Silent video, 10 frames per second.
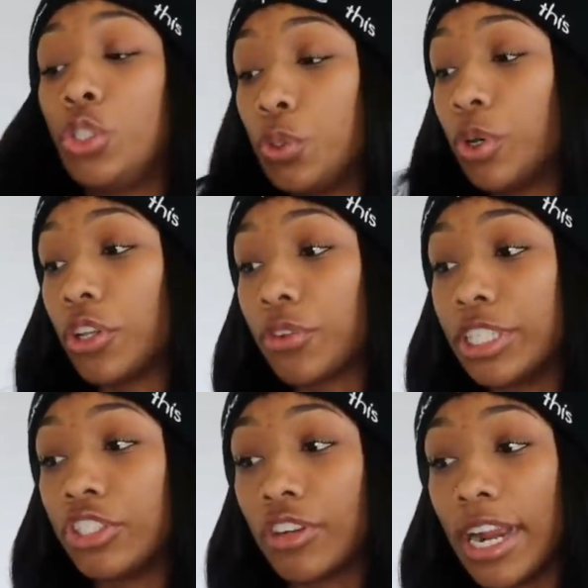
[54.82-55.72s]
two or
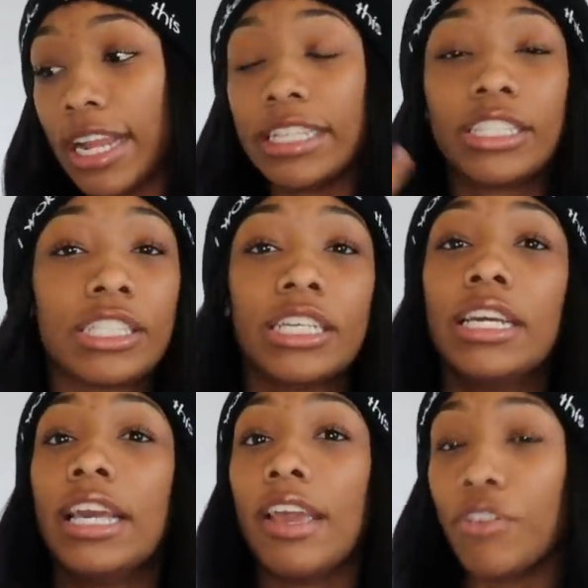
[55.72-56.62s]
three strands
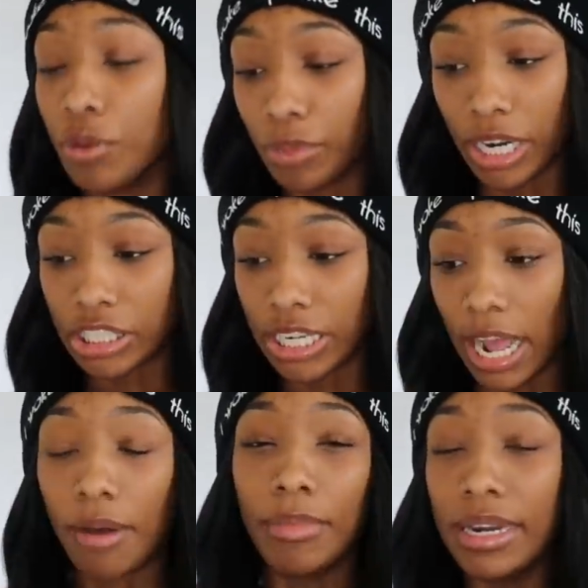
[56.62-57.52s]
if you brush it
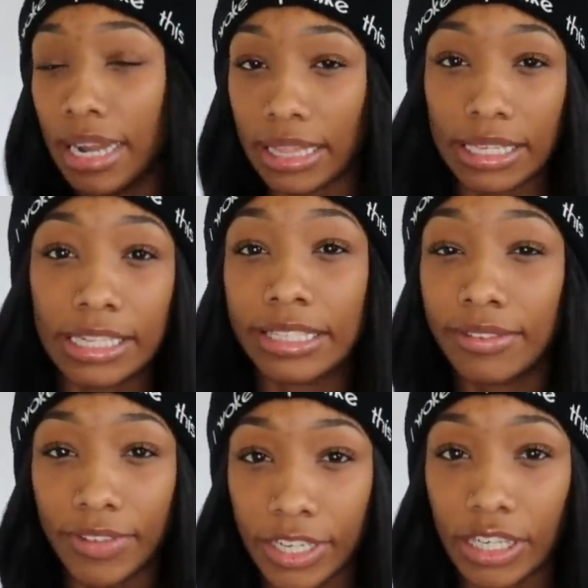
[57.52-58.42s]
out, but nothing
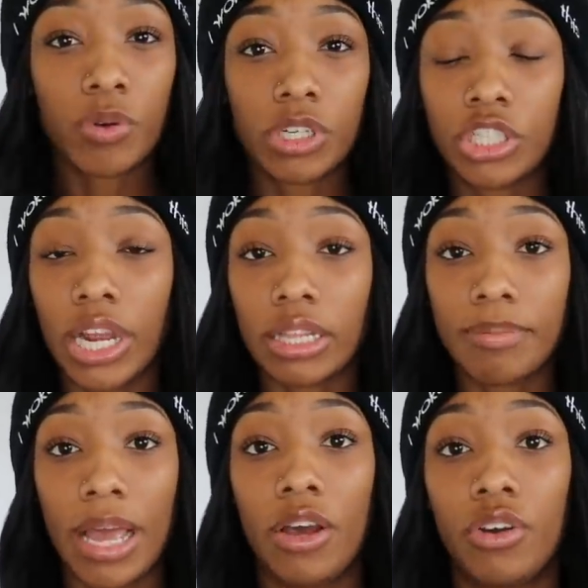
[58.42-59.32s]
severe. If you want to check
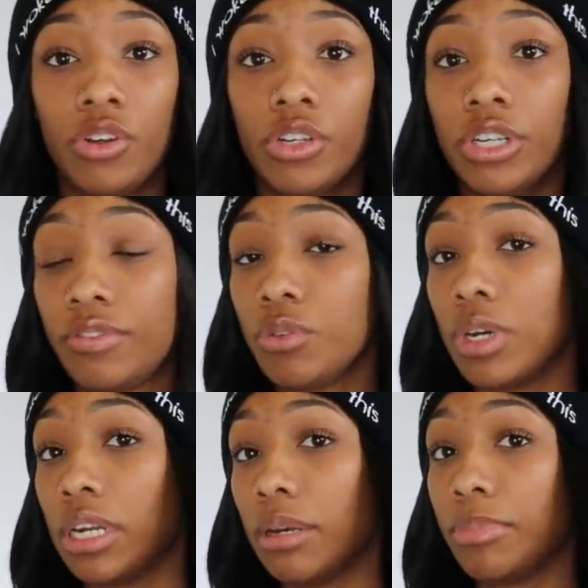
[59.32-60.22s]
them out, or if you
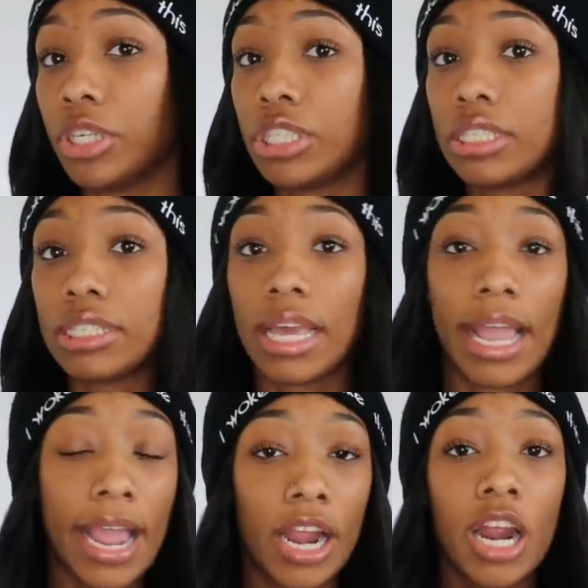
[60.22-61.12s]
want to purchase the
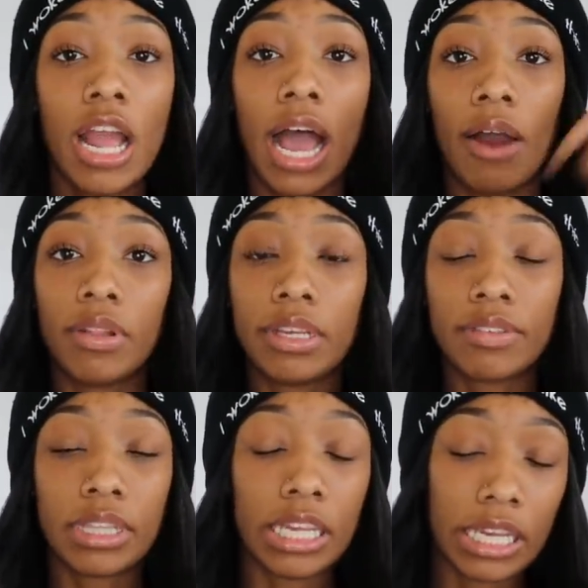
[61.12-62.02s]
hair, I will
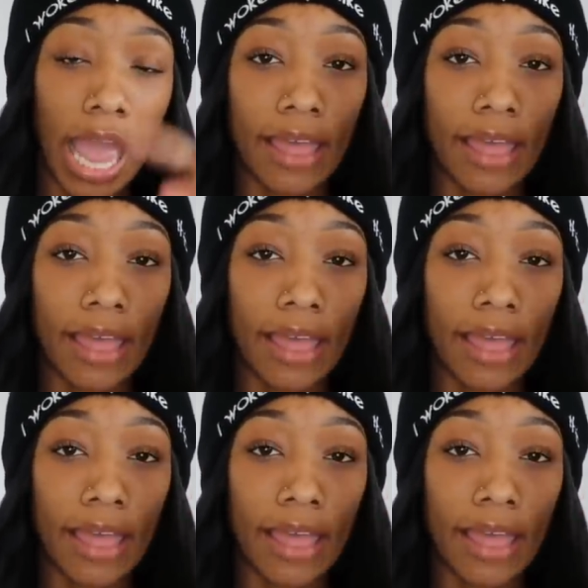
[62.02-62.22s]
leave the link